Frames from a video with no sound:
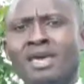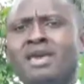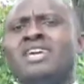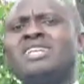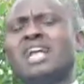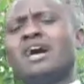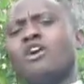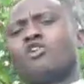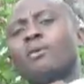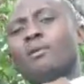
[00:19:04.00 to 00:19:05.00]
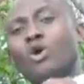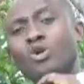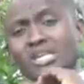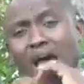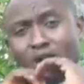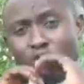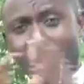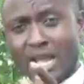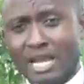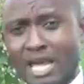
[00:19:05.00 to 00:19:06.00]
ko babaho nta ngorane.
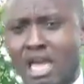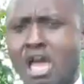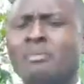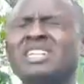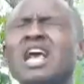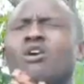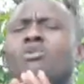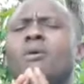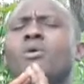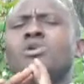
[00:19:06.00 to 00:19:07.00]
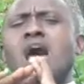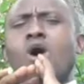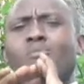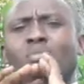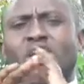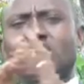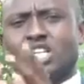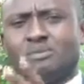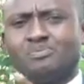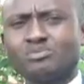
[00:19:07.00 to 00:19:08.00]
Bashaka ko babaho nta oppression. You
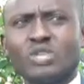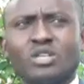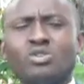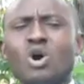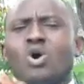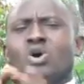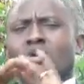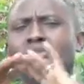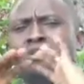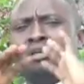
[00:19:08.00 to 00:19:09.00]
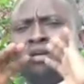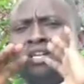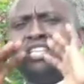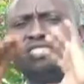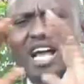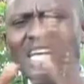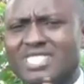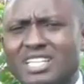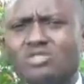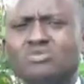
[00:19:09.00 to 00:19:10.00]
know, he doesn't
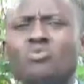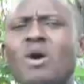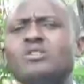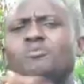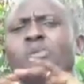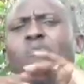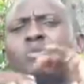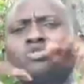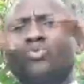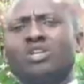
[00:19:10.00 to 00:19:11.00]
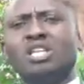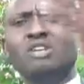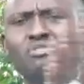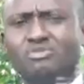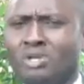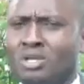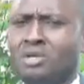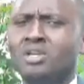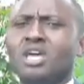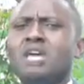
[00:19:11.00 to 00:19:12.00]
want people to live a
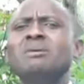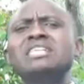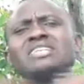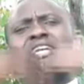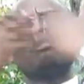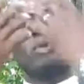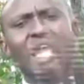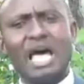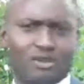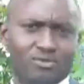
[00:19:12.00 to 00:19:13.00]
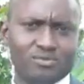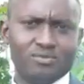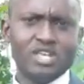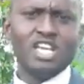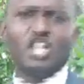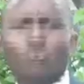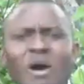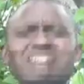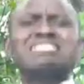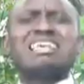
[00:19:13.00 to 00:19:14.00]
miserable life. He wants us
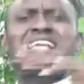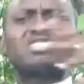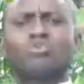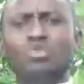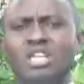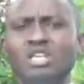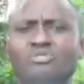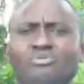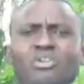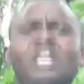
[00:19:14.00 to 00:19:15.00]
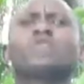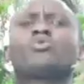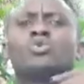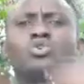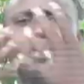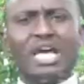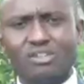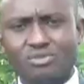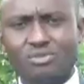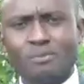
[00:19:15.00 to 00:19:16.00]
to live a good life, a
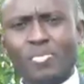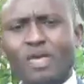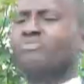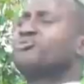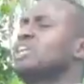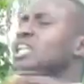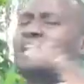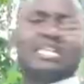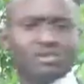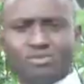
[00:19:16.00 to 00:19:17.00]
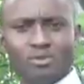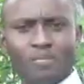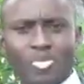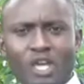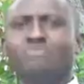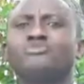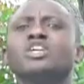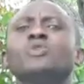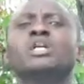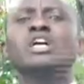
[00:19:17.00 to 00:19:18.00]
free life, a free will
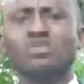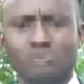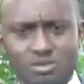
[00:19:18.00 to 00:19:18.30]
life.